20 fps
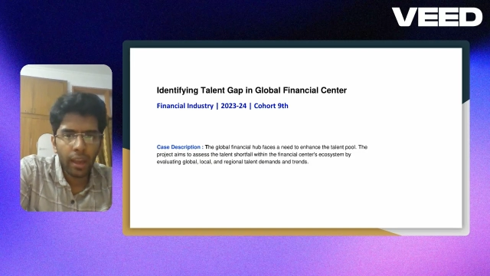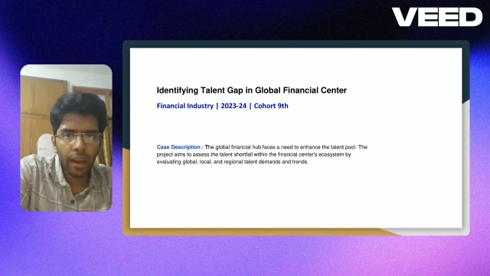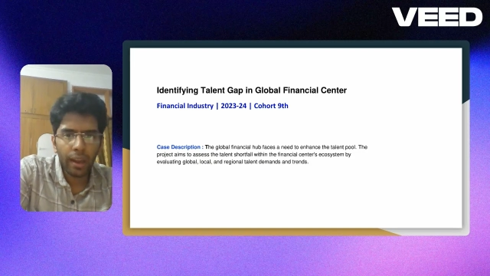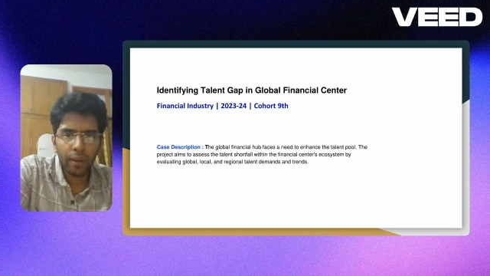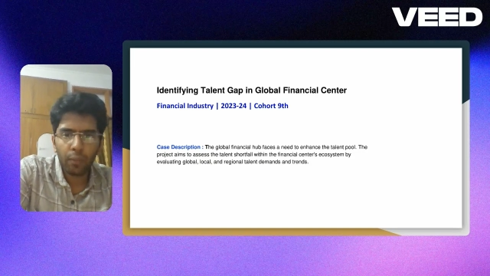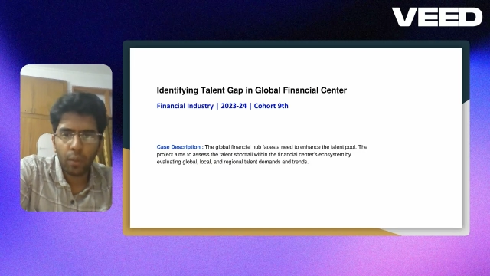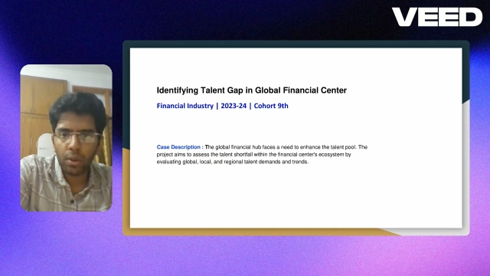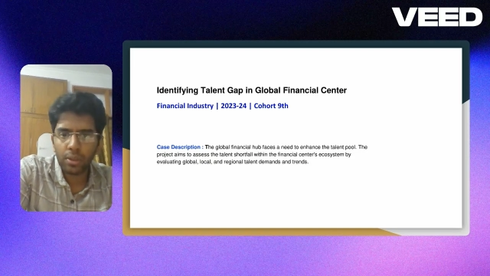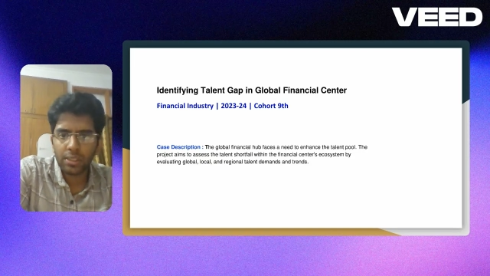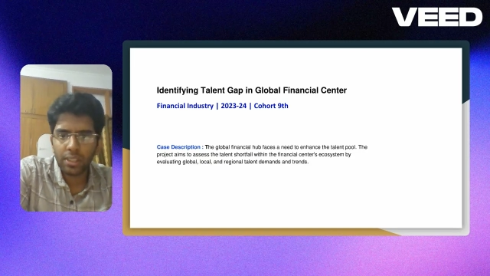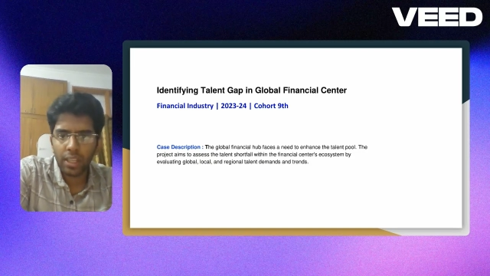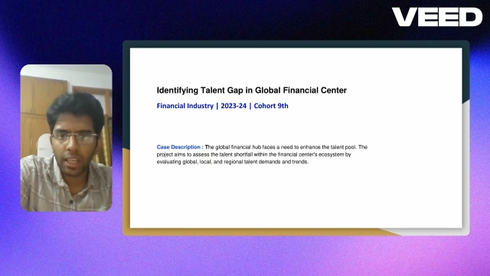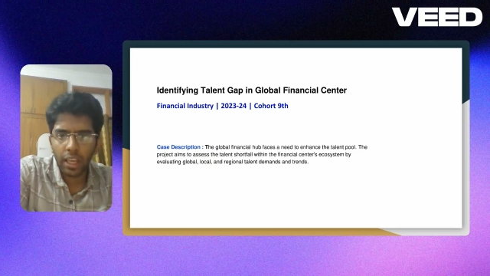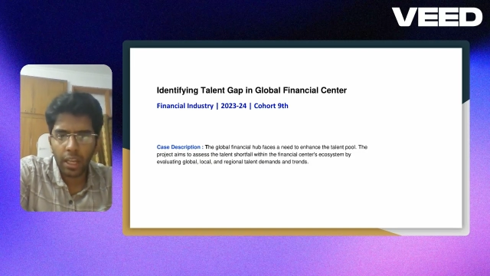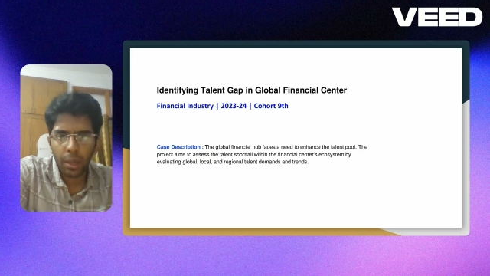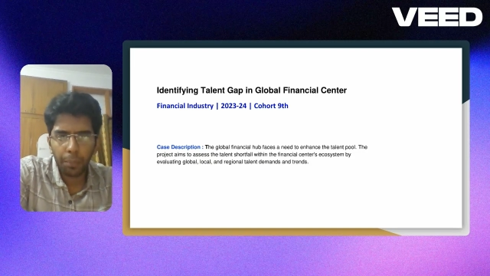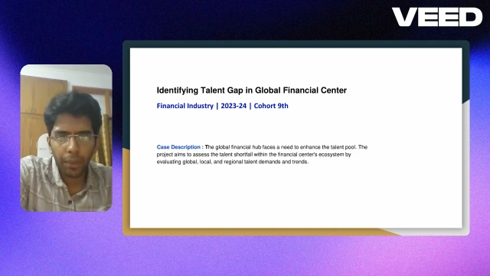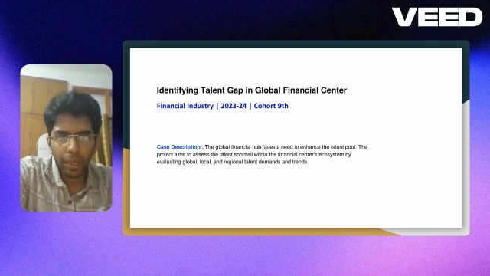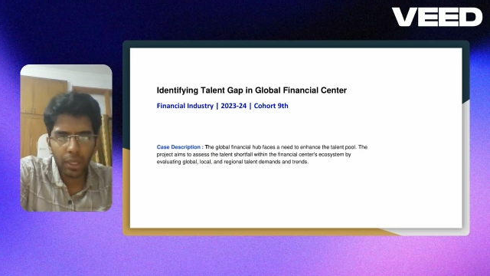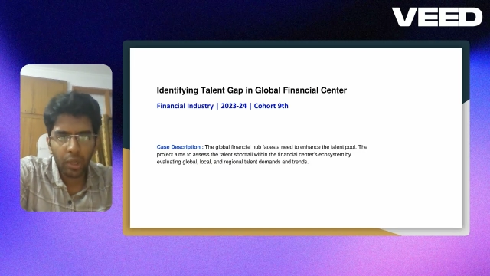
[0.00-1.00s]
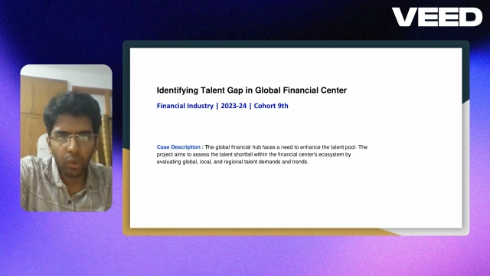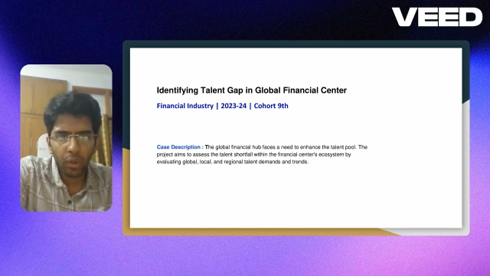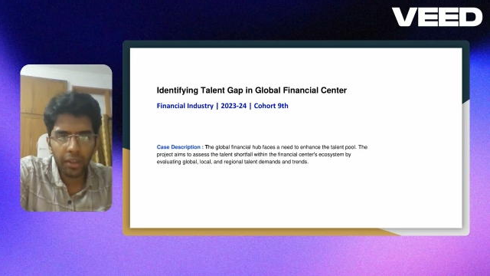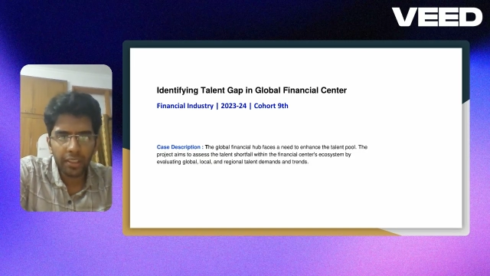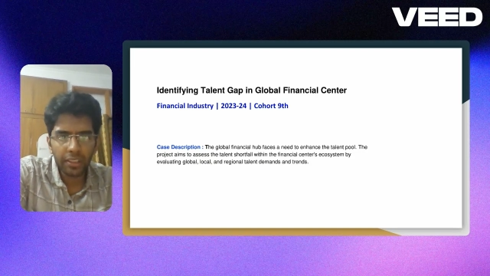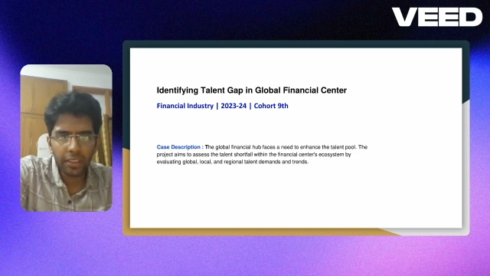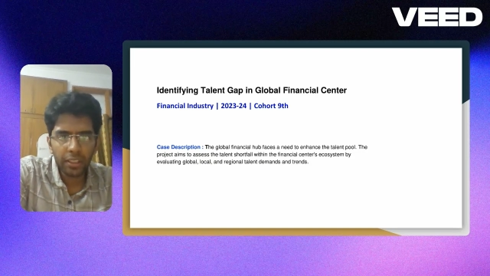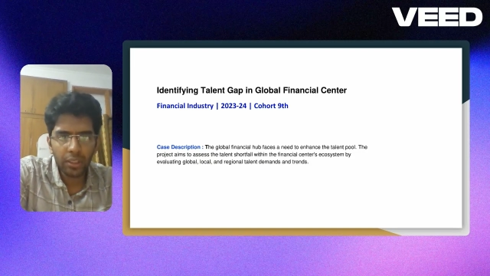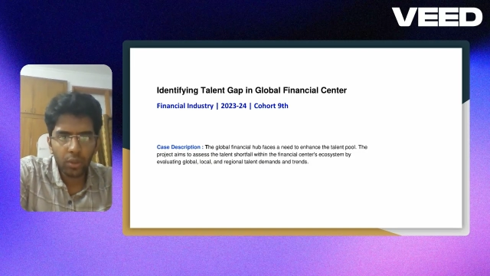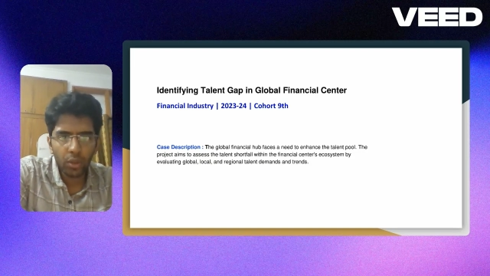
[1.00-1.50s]
It was taken up in
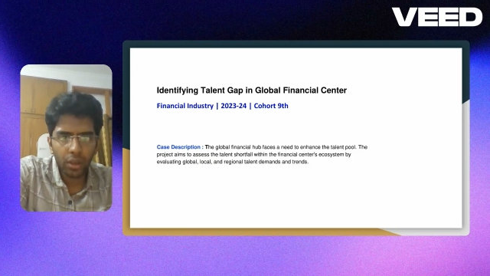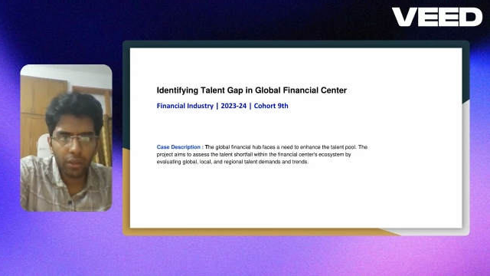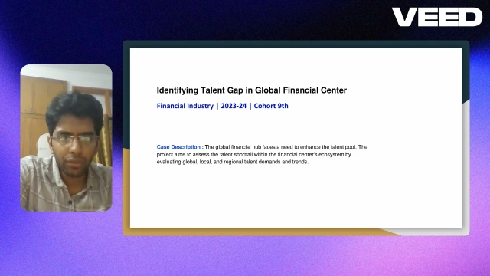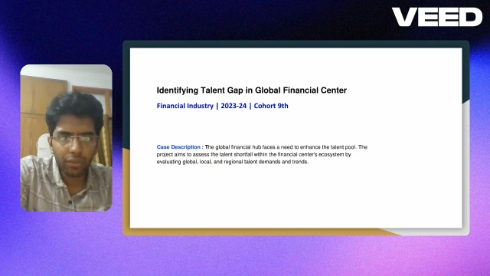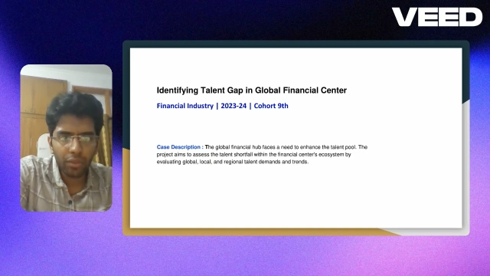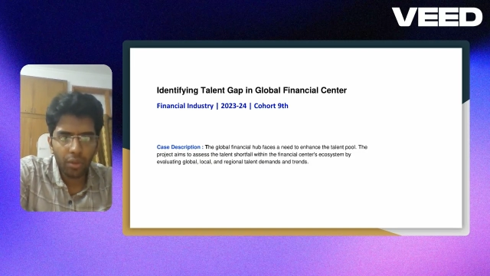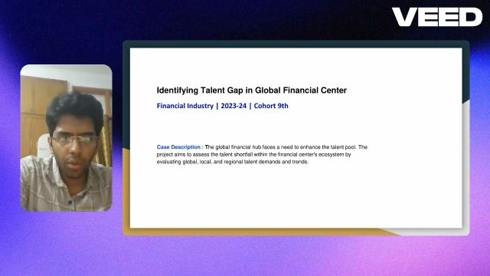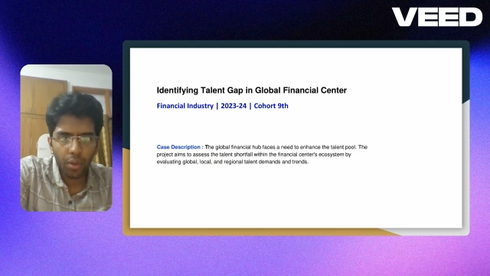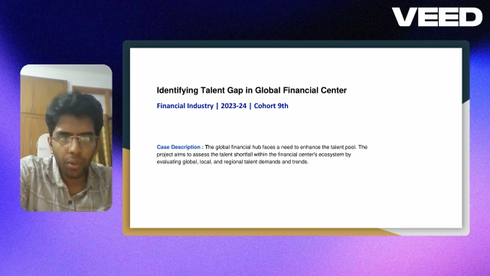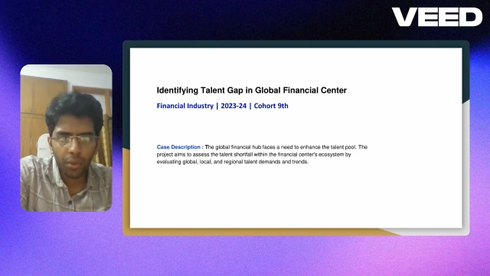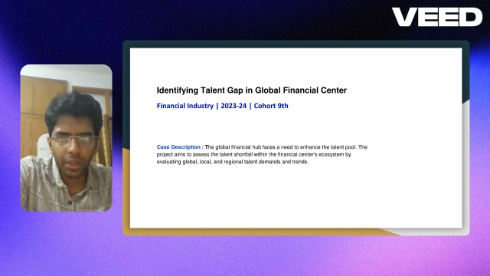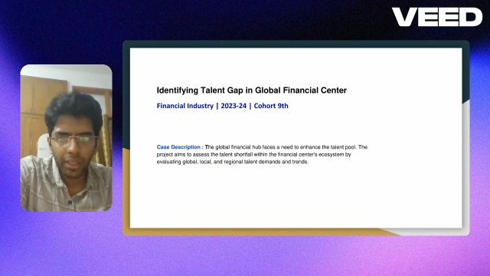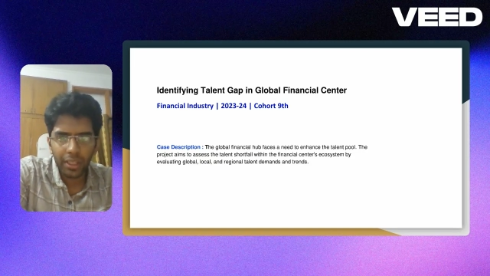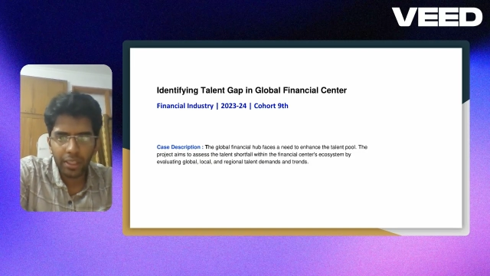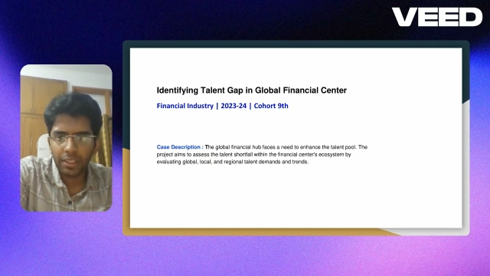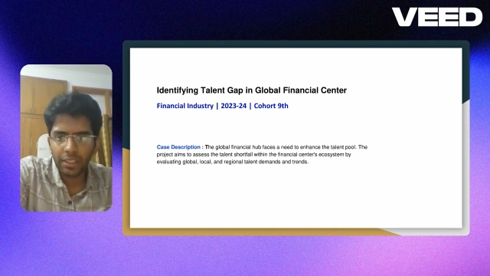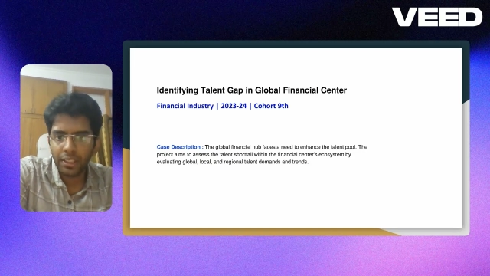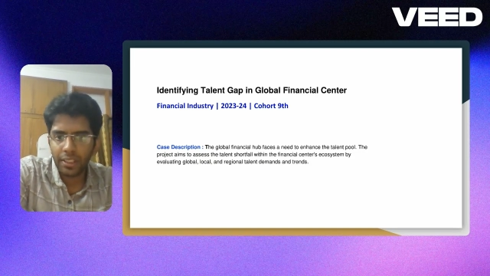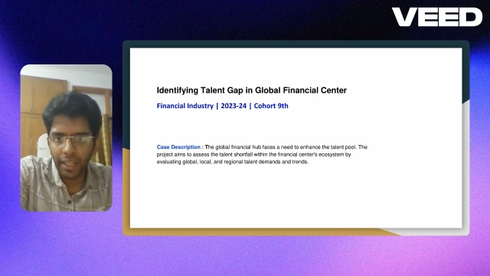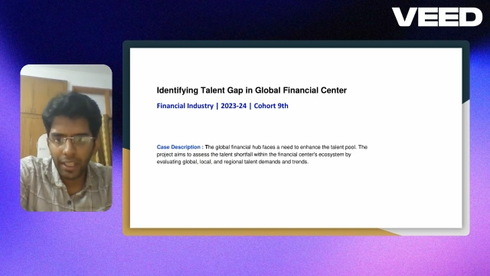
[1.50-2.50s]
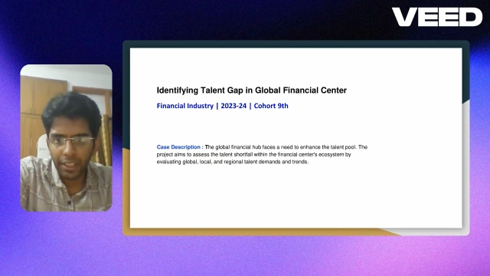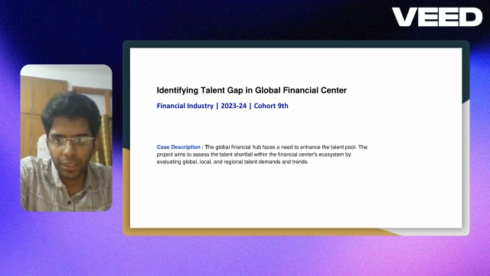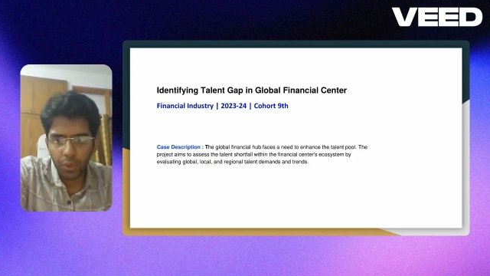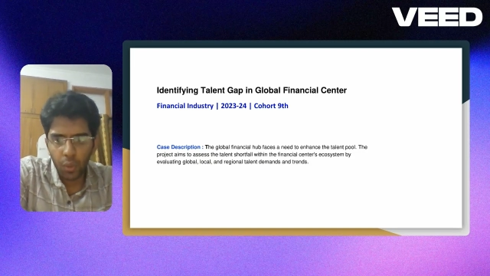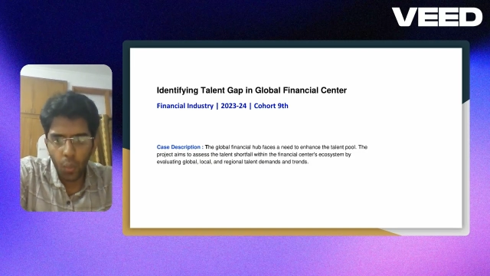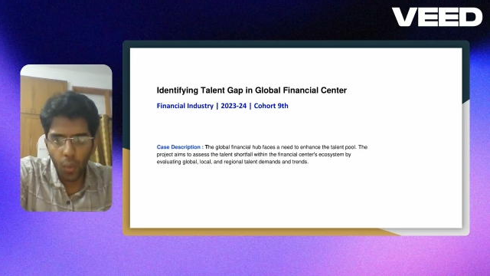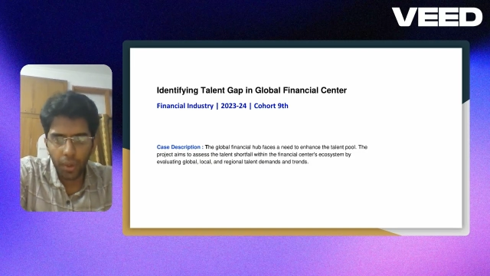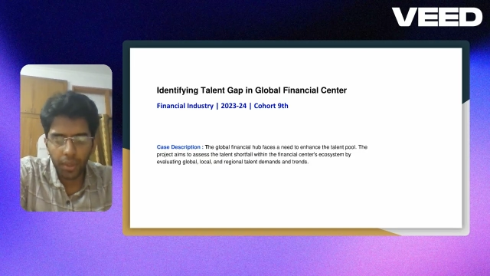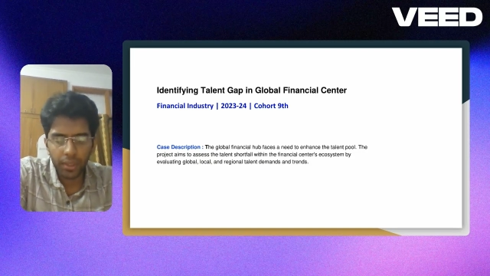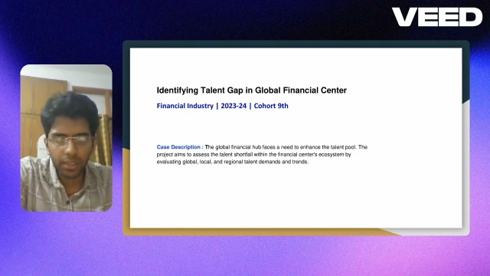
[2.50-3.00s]
23-24 in the ninth
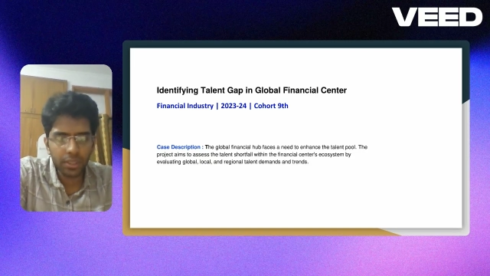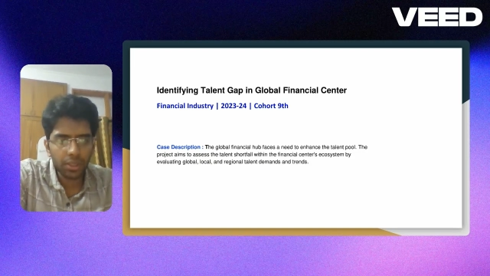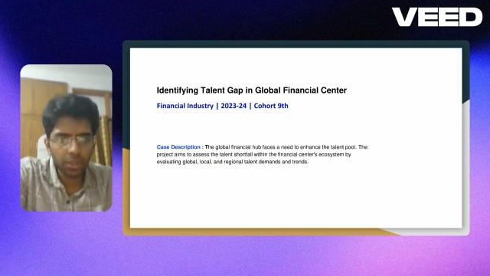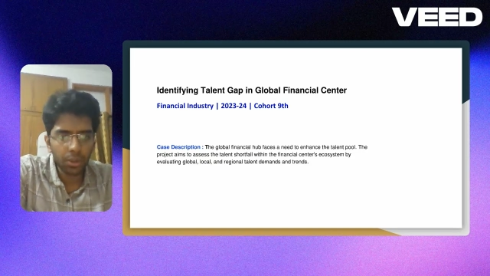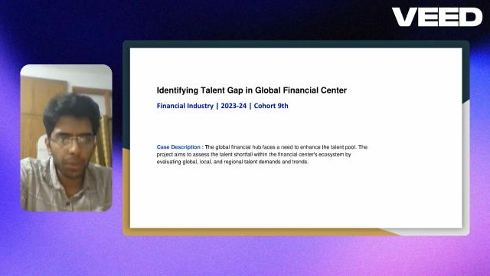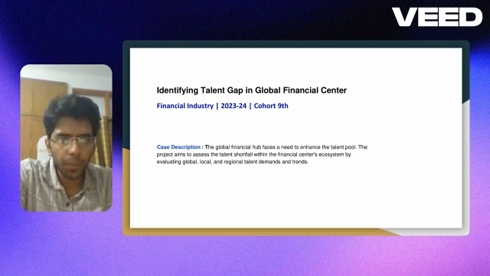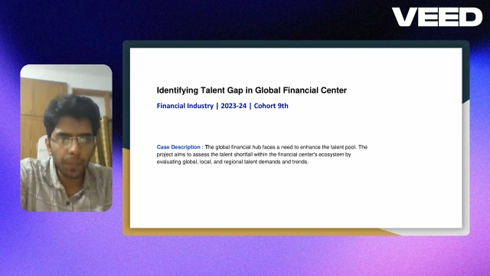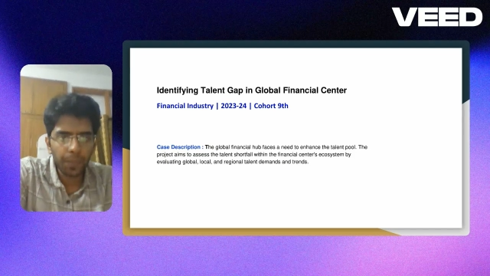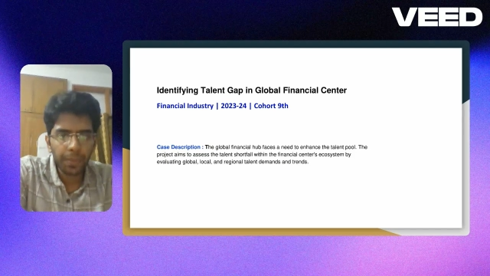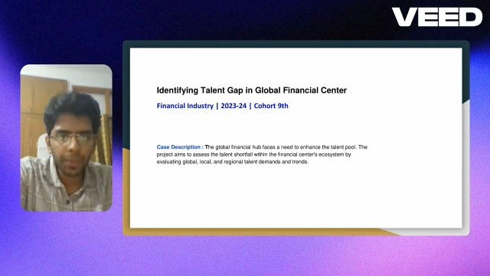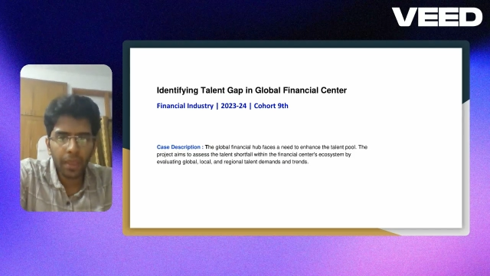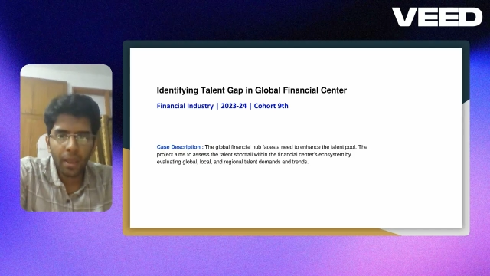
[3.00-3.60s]
cohort. So